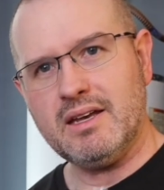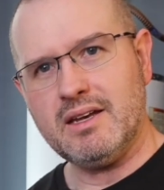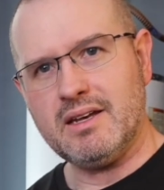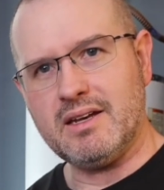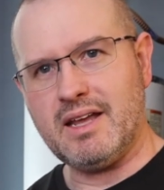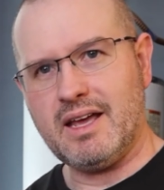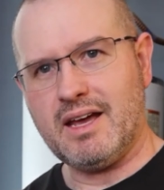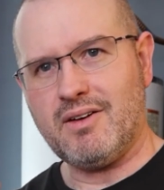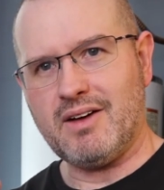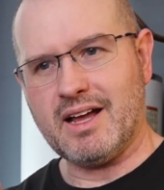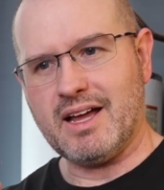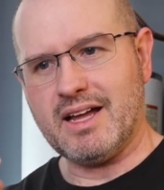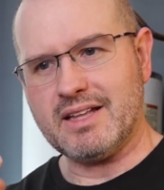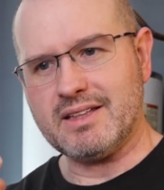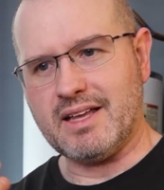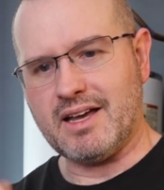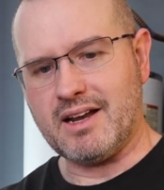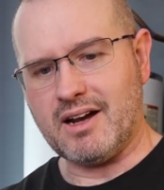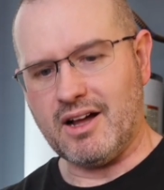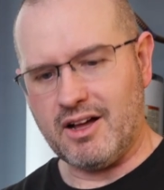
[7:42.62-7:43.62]
now I got
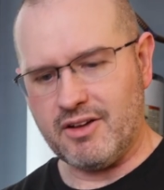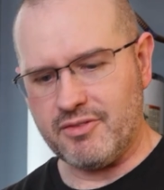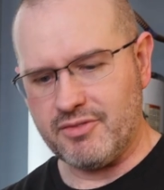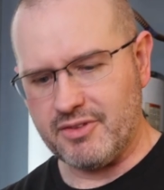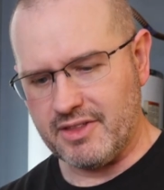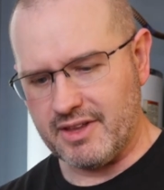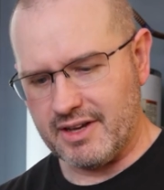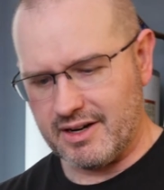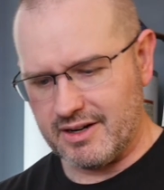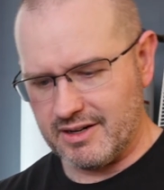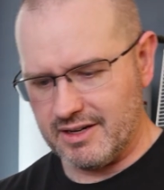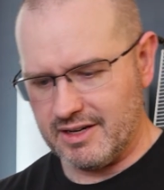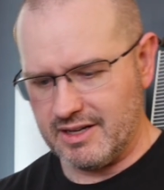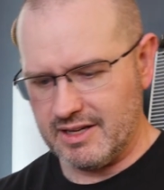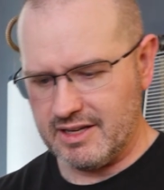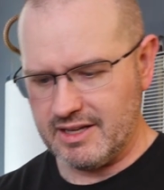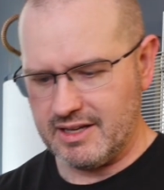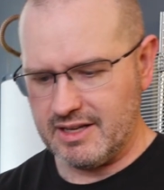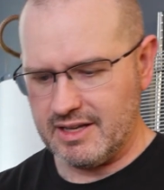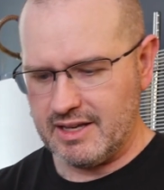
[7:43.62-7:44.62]
that off of there
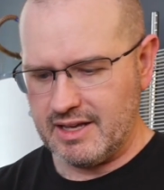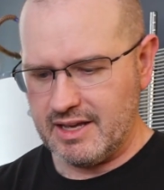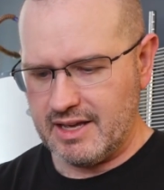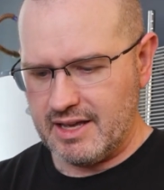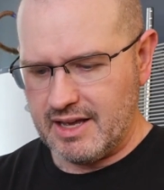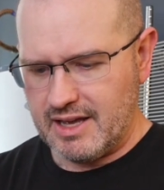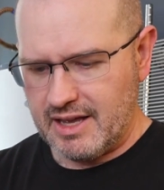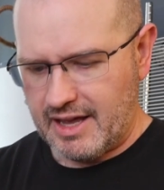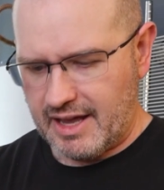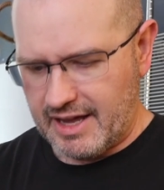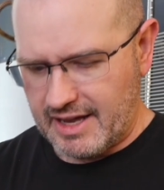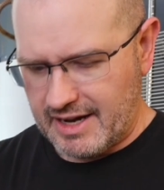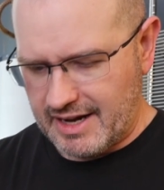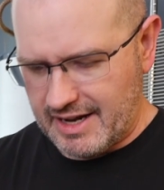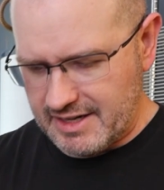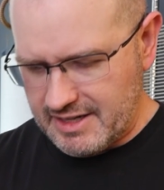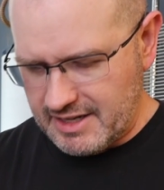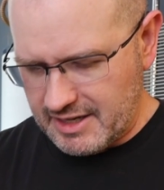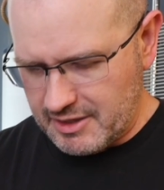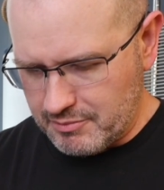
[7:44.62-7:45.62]
and
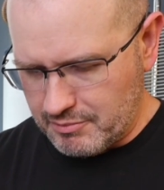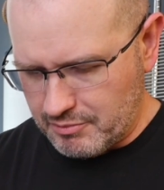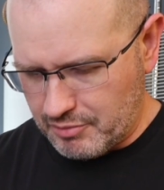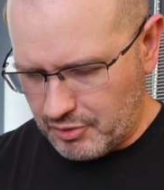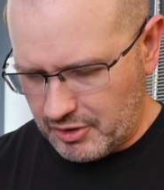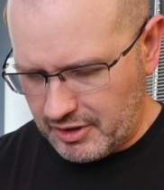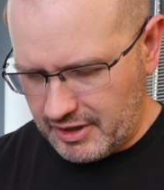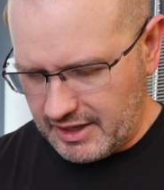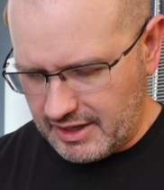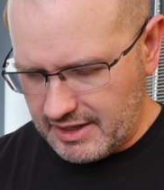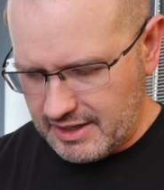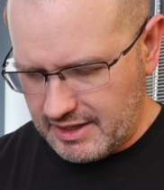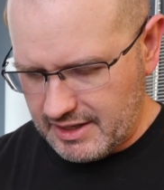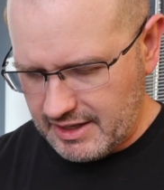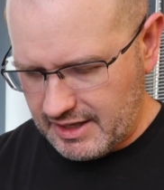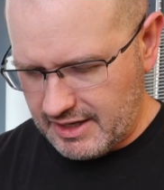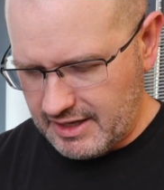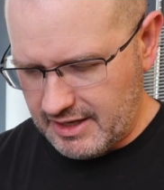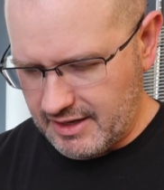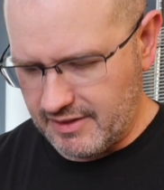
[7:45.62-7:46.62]
I didn't break
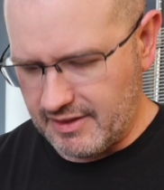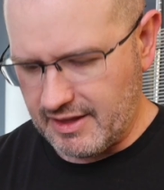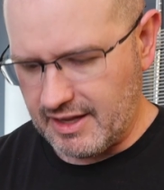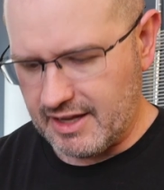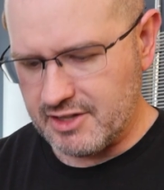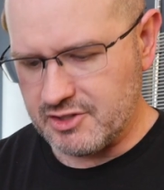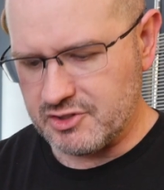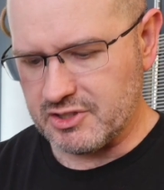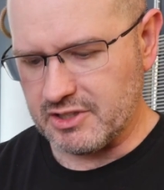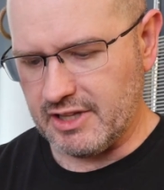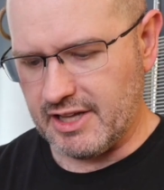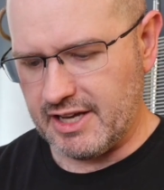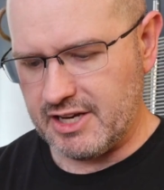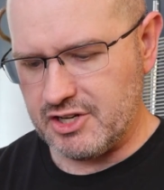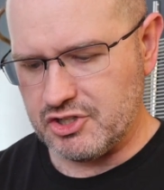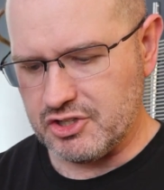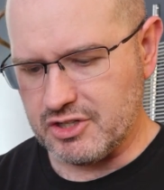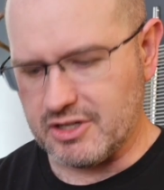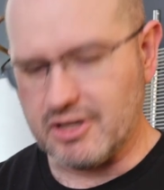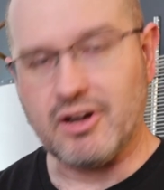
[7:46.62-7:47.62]
any of the
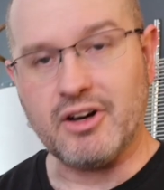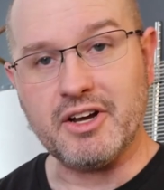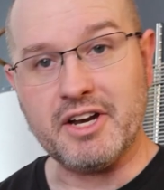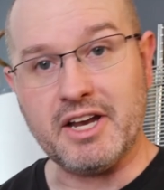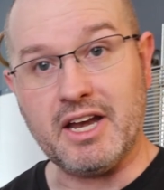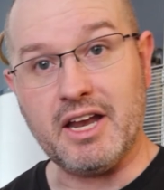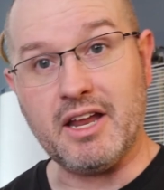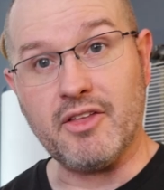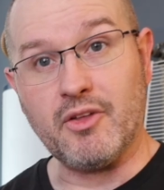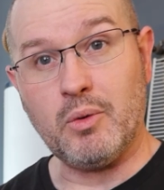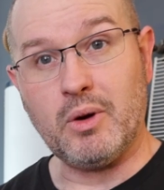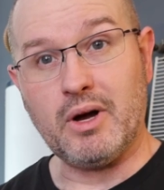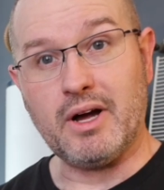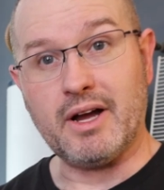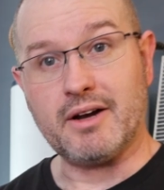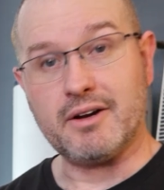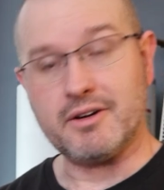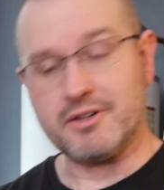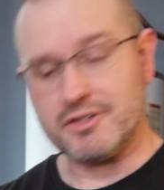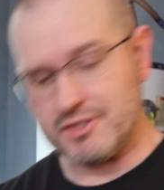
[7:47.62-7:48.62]
insulation on any of the
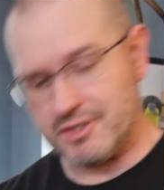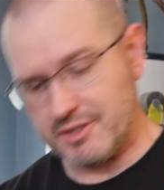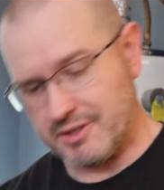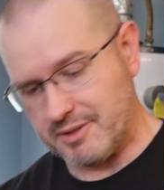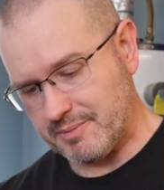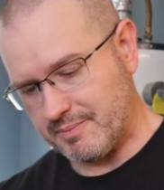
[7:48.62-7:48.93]
wires.